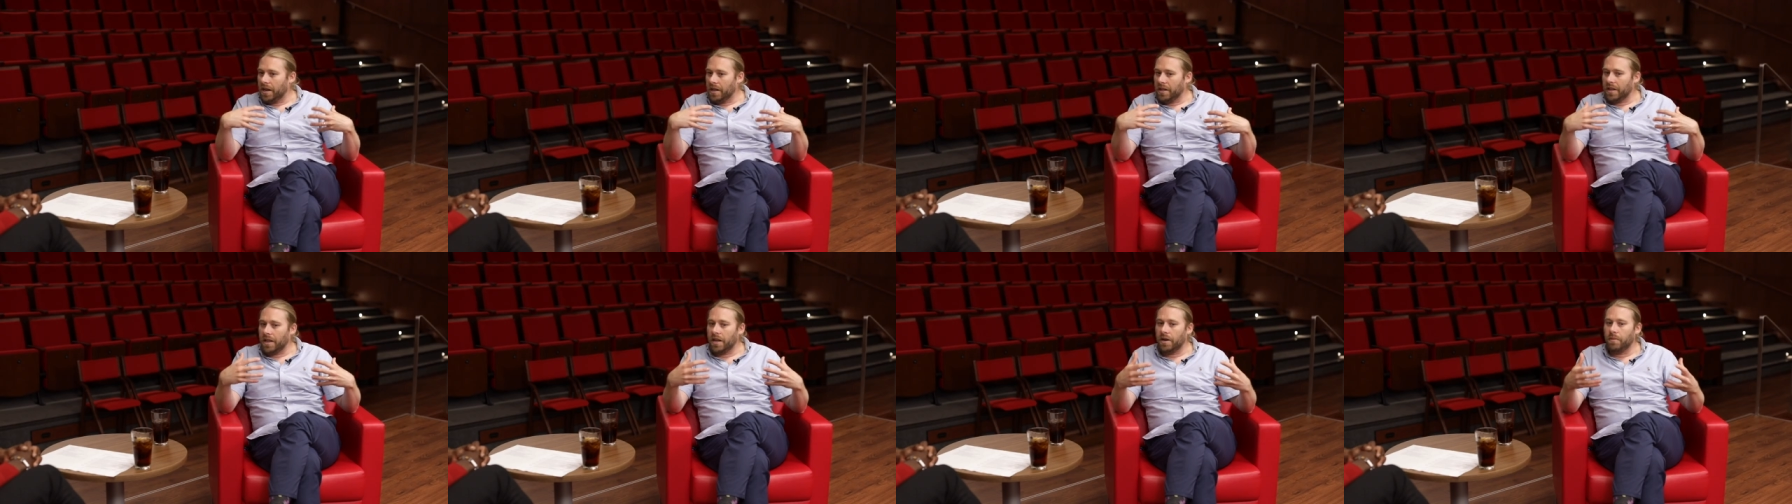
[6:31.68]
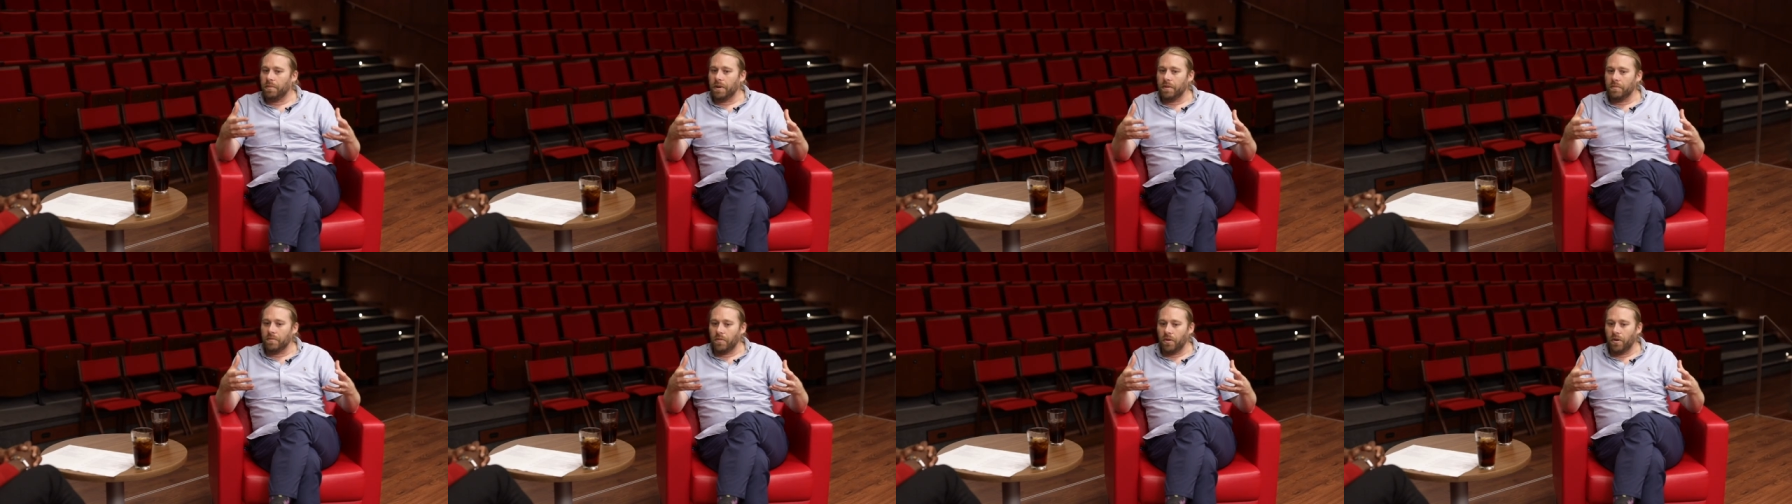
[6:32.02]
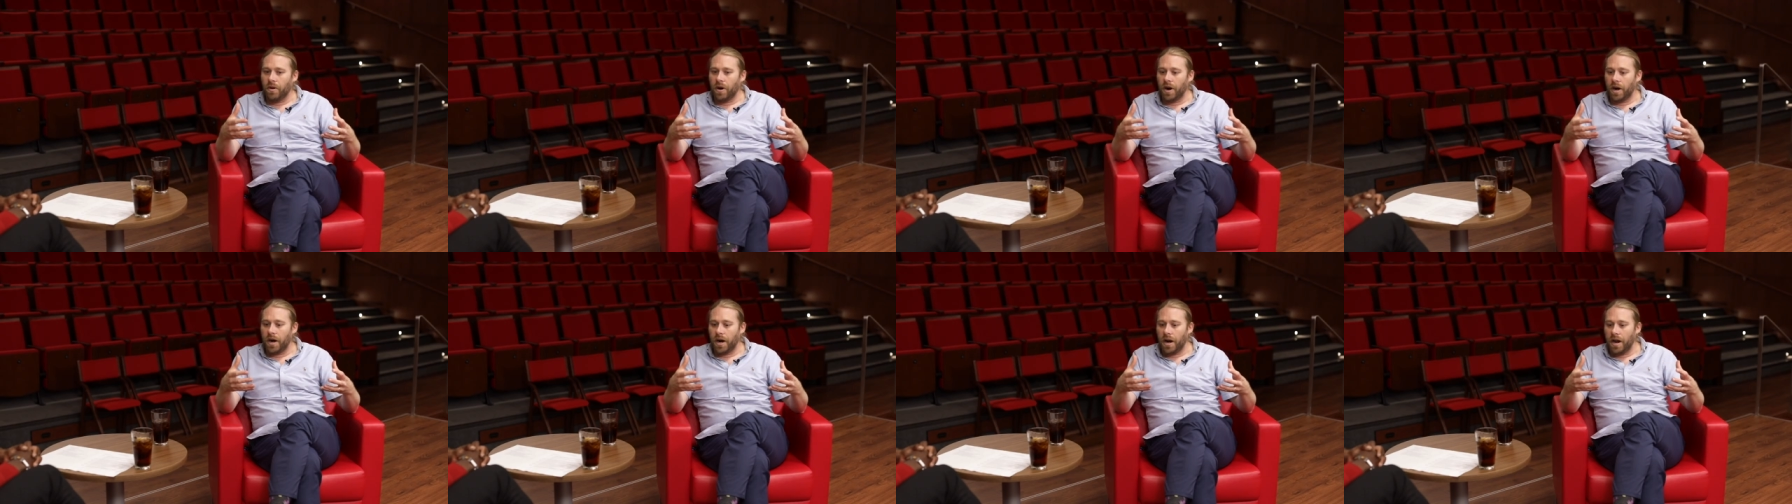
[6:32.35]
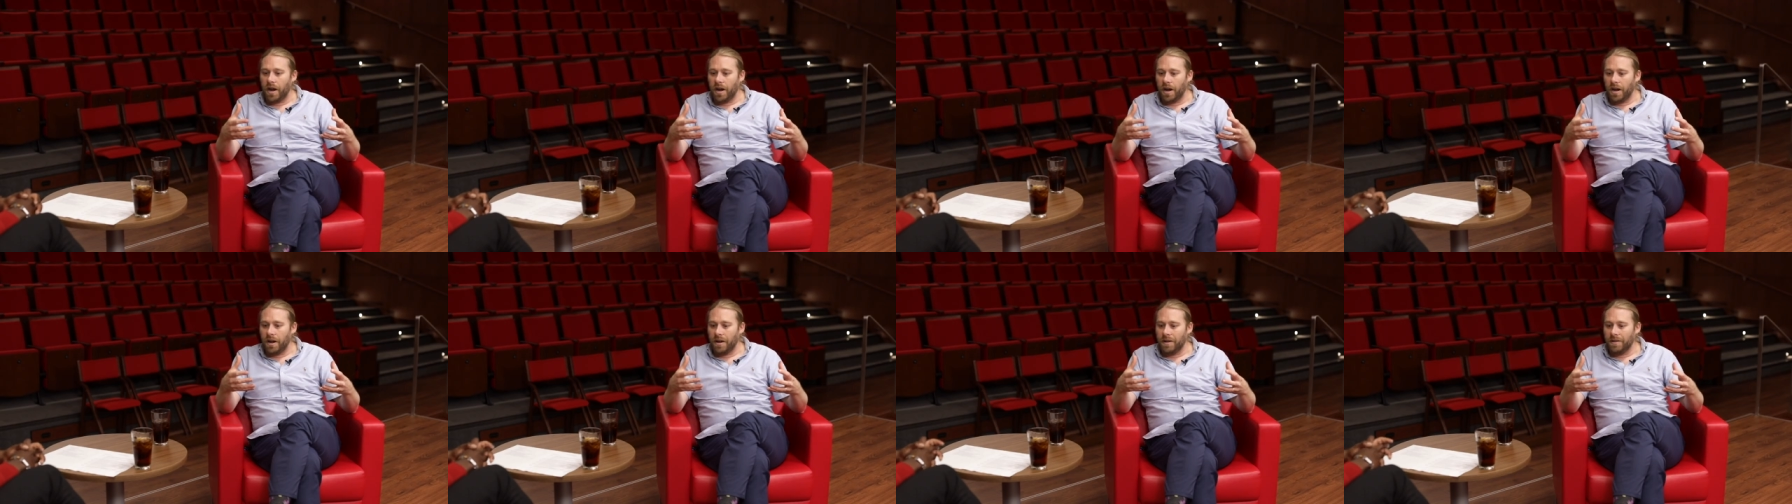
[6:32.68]
in a little bit more
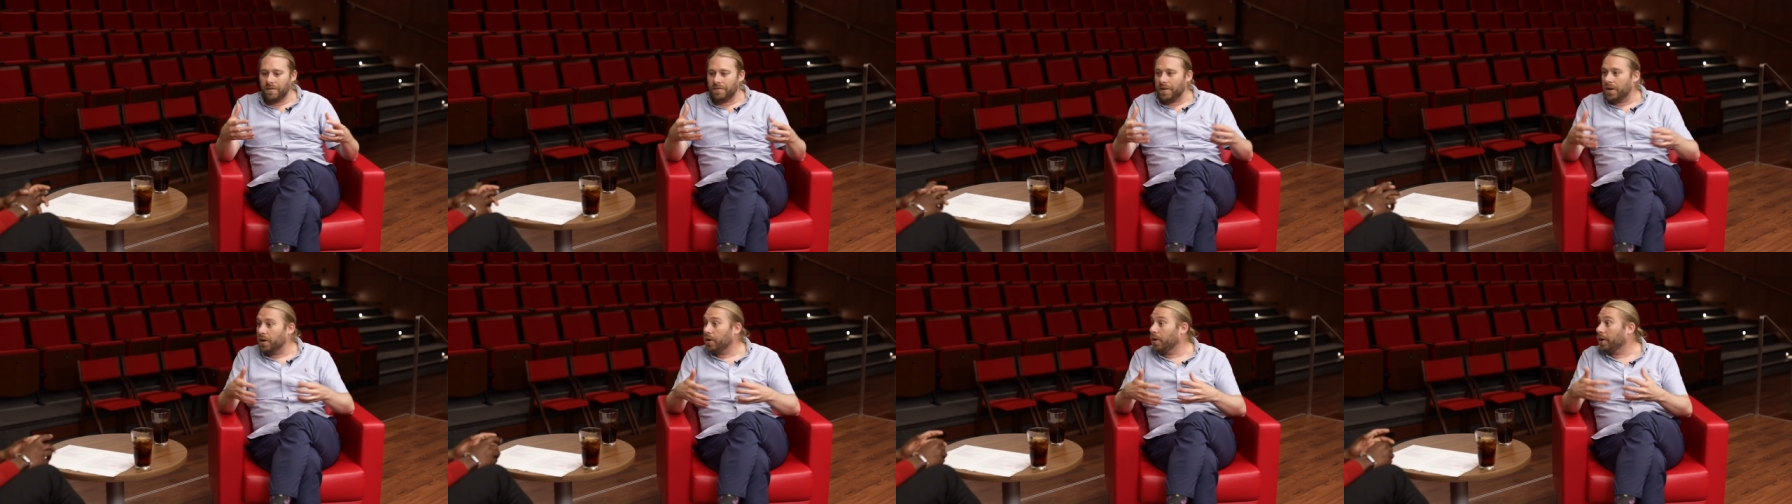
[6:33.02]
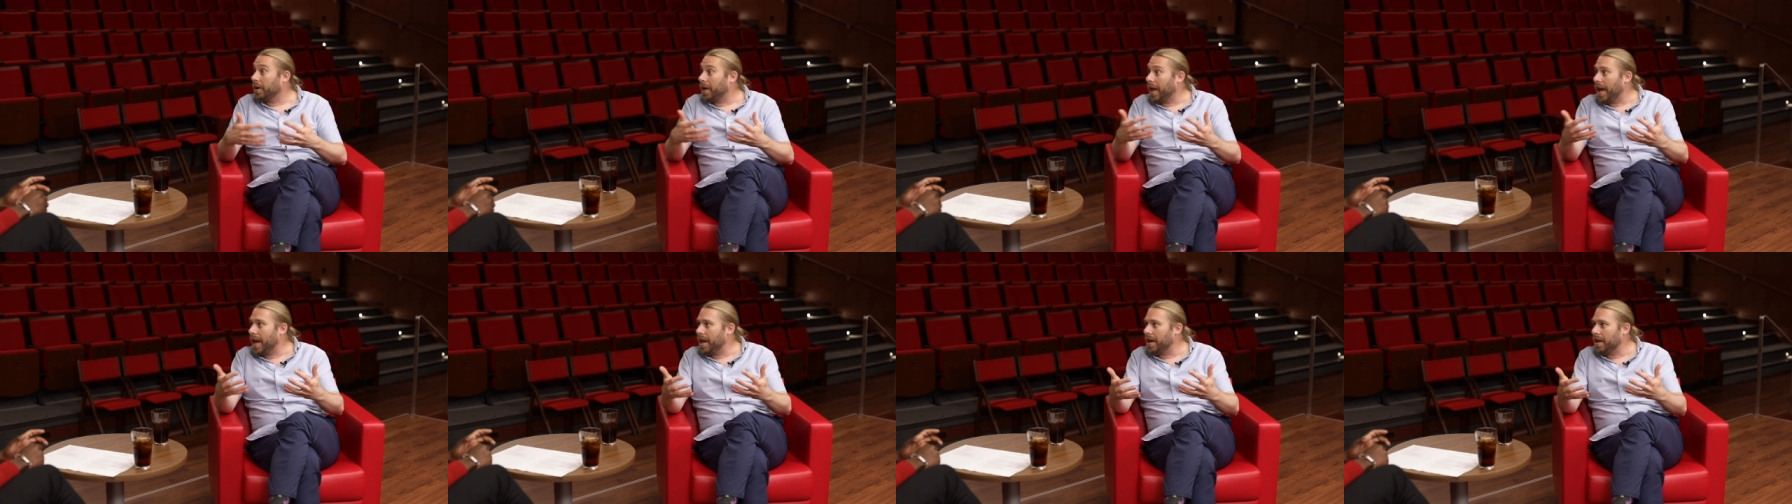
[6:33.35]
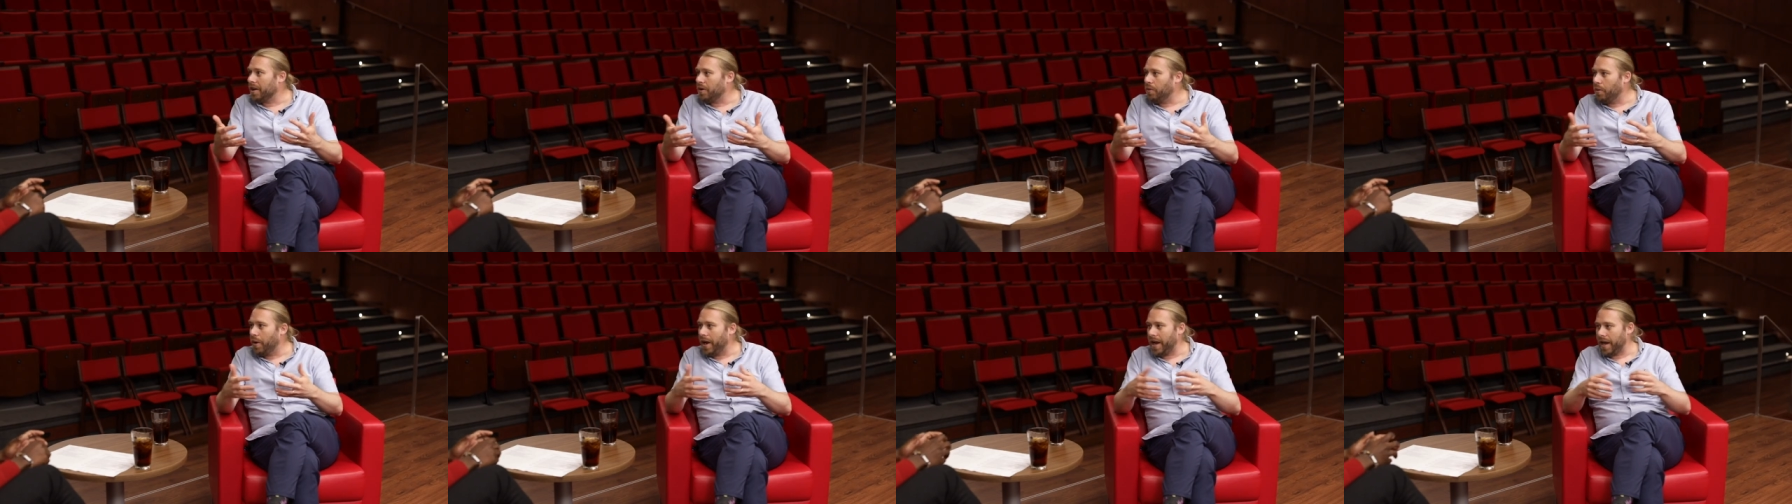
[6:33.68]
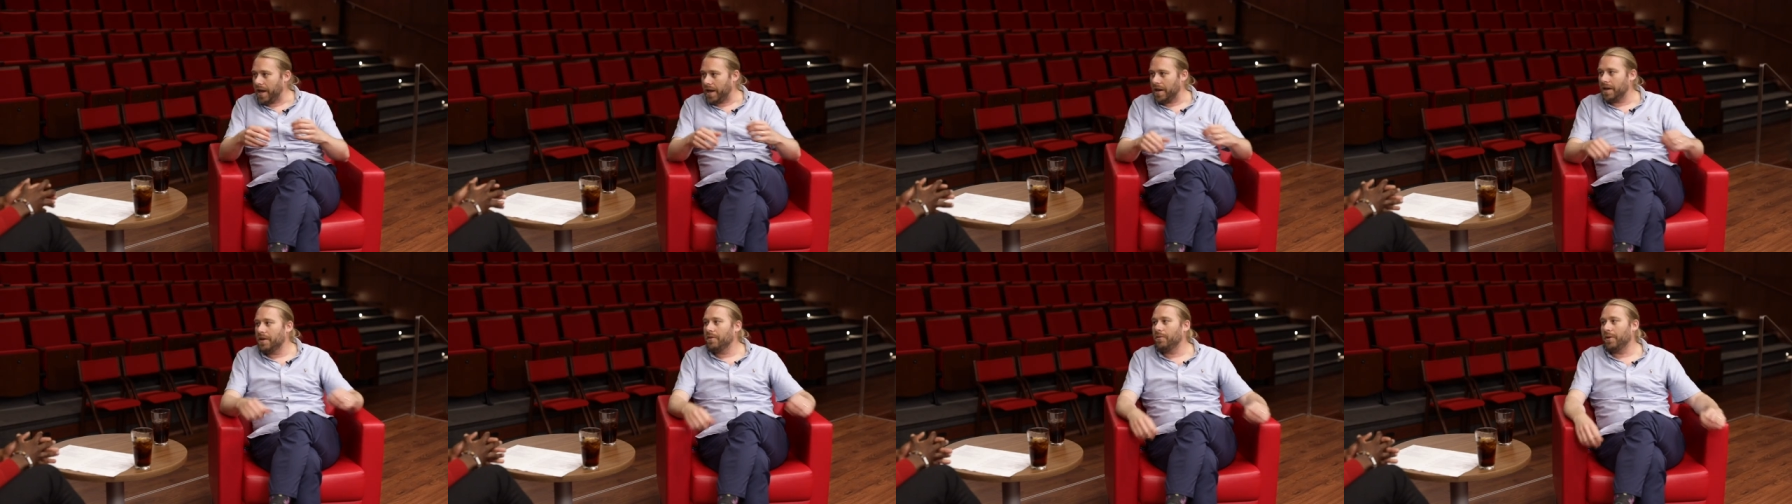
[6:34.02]
of an organic way